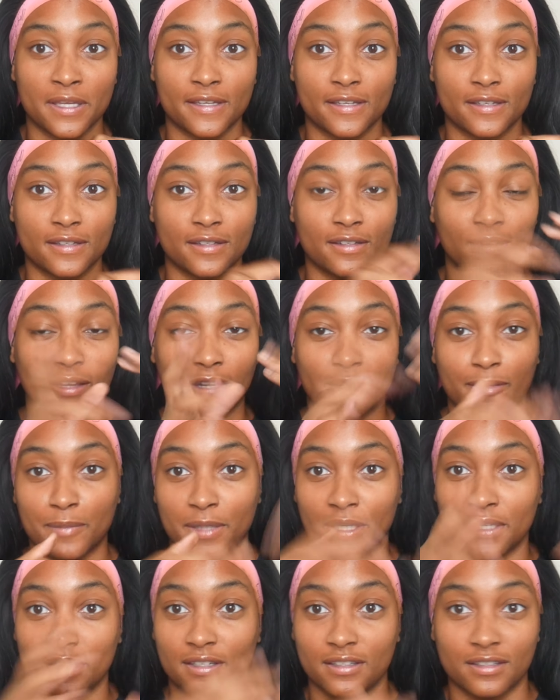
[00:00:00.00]
In the next couple
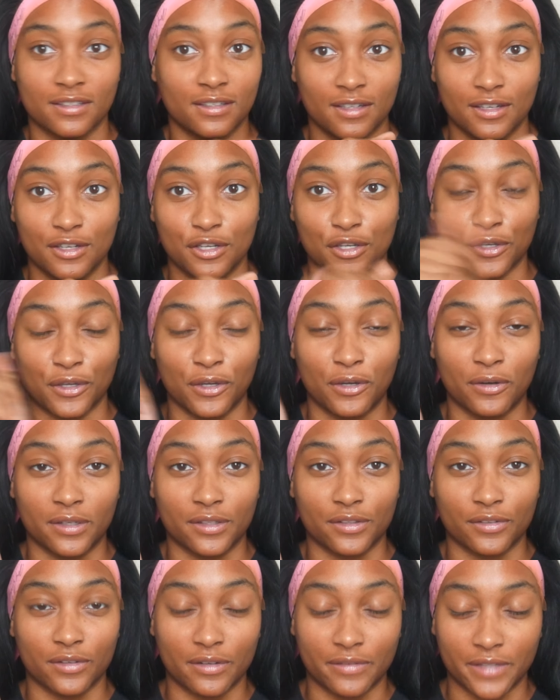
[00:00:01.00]
clips, I'm going to be
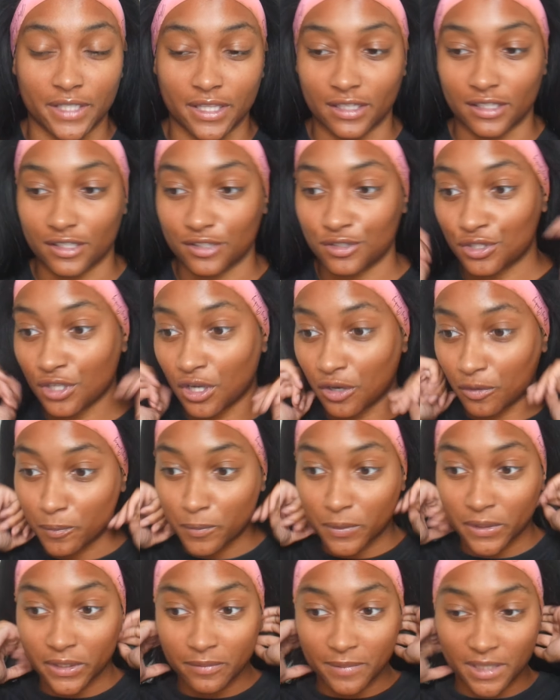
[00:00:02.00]
cutting off the remaining
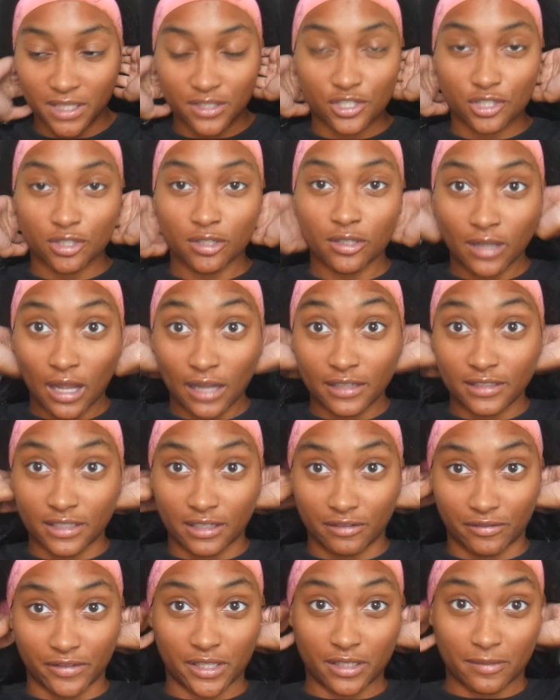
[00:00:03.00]
lace just so that it's
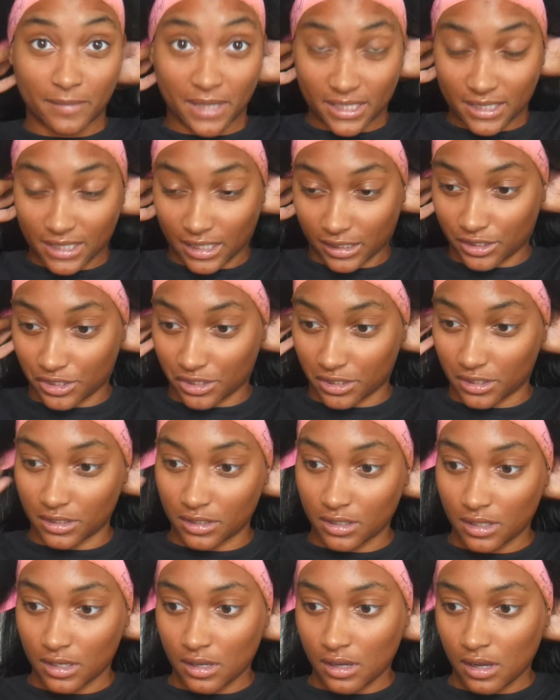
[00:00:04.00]
all melted. But I
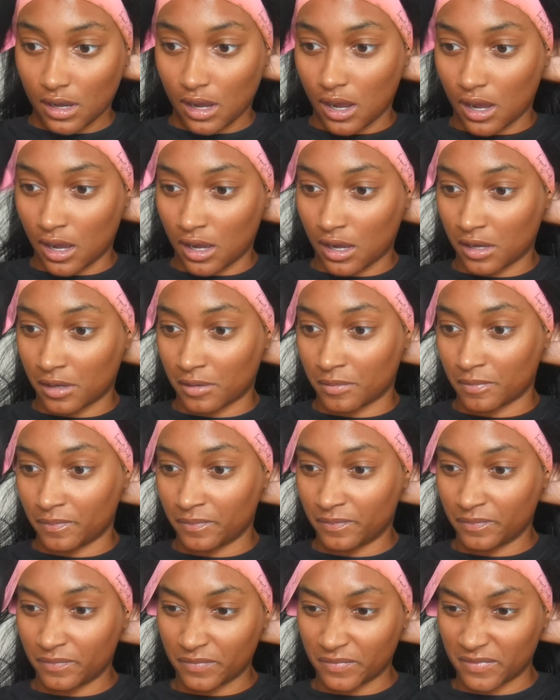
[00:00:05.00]
want to say, when I took off this
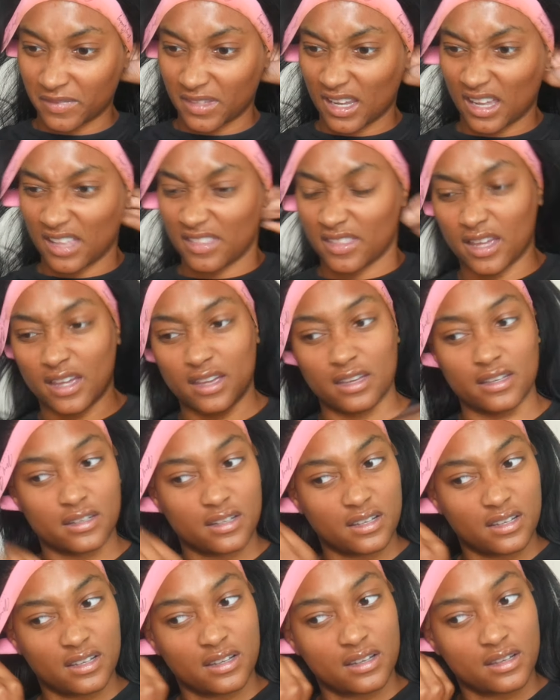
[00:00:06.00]
wig band, it was
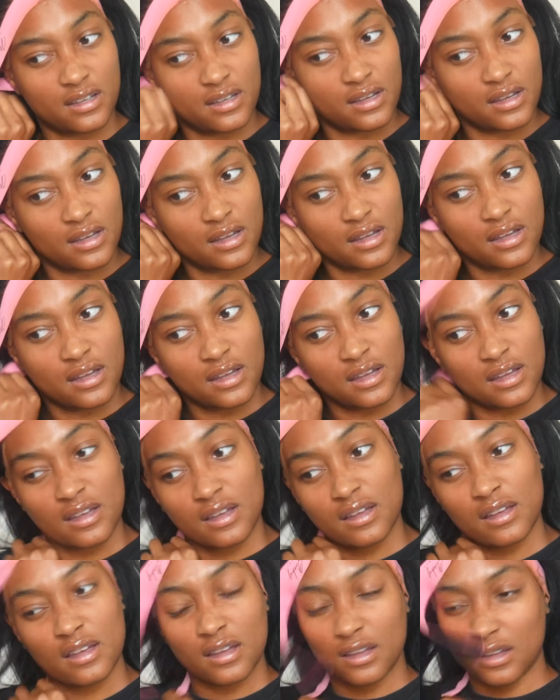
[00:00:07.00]
giving Scalpiana.
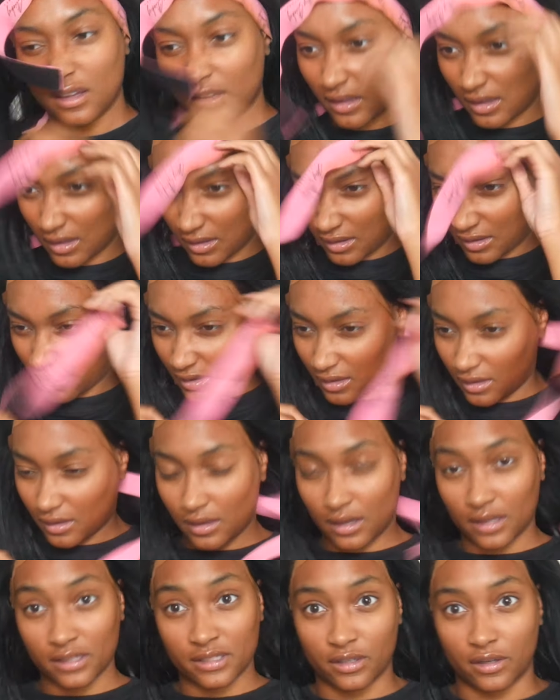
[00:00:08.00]
Now, I did over
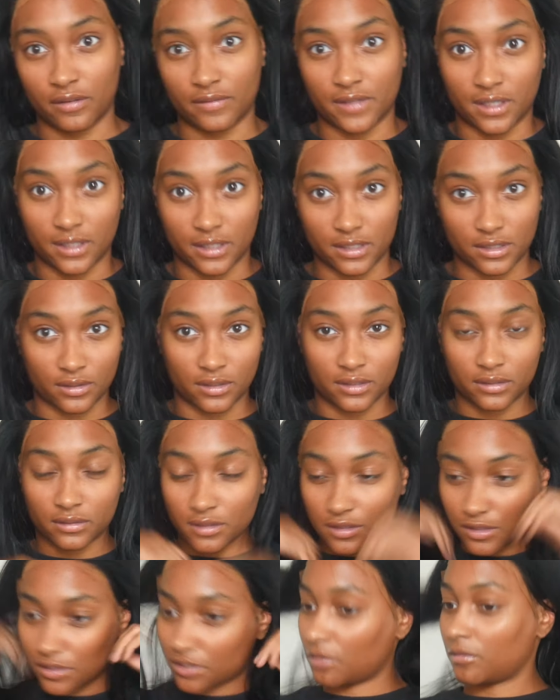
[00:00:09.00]
tweeze the wig. You can
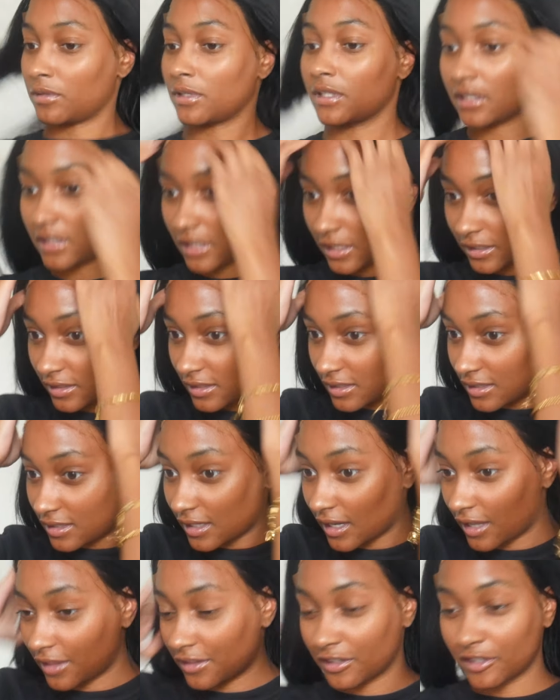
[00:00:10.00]
see some bald spots there.
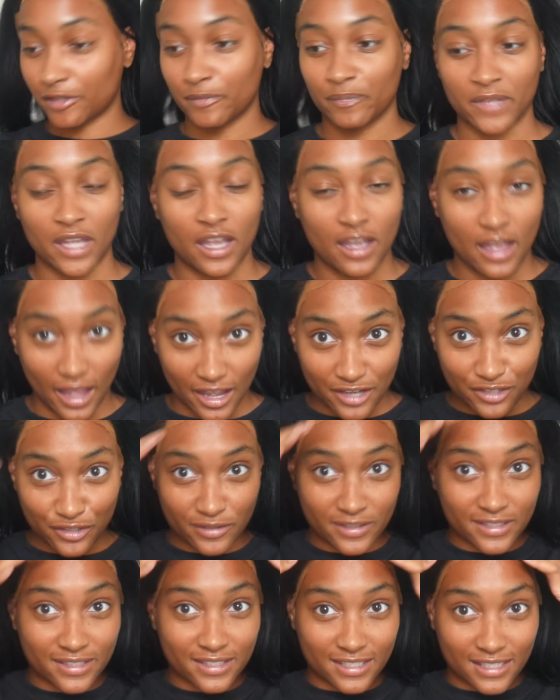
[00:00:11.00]
It's very thin. I
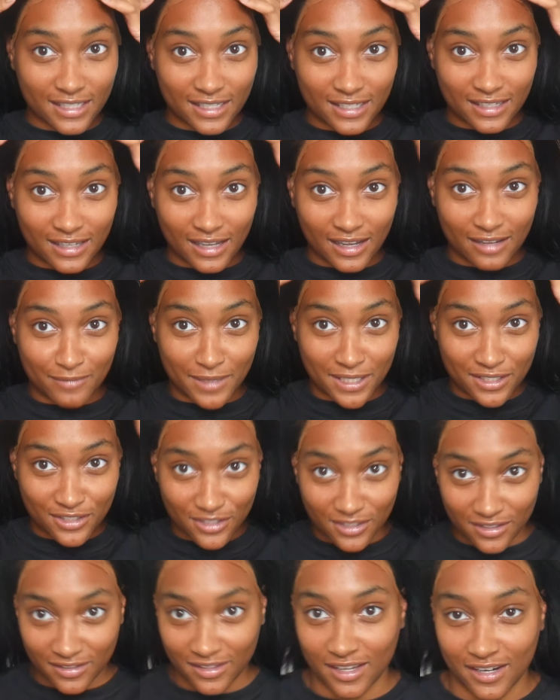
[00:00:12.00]
was very tweezer
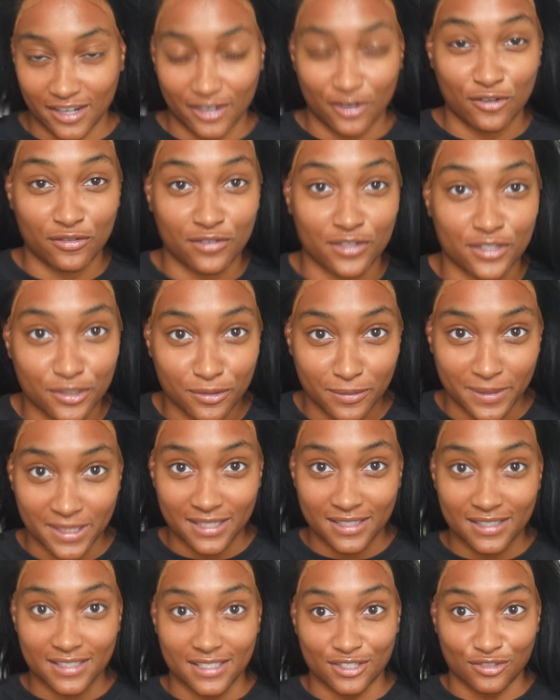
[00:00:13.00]
happy, but
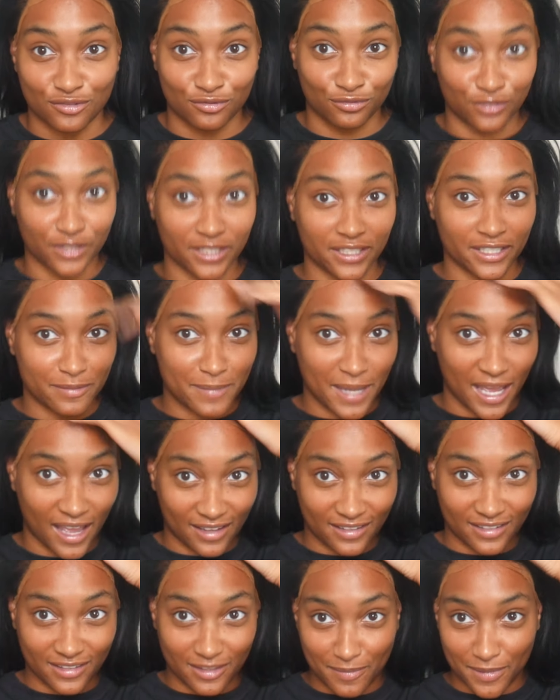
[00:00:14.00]
overall, I'm very
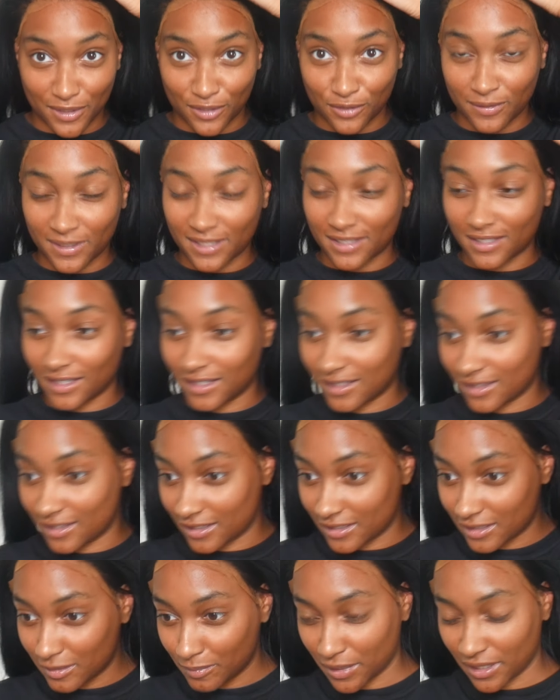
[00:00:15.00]
happy with the way
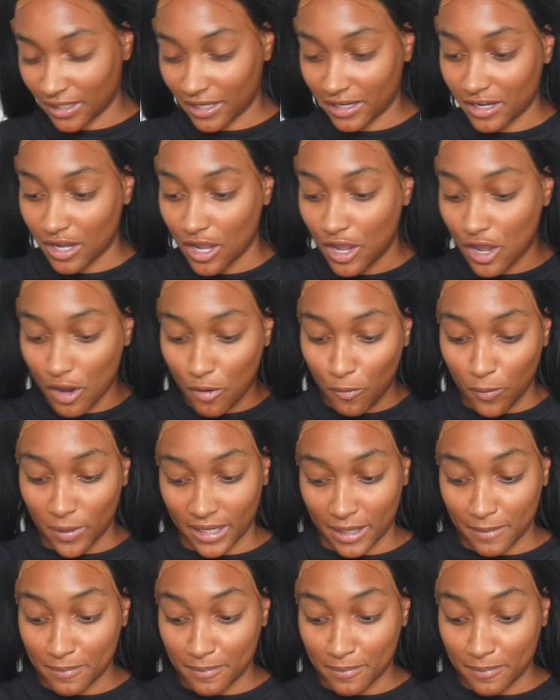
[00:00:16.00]
that this turned out.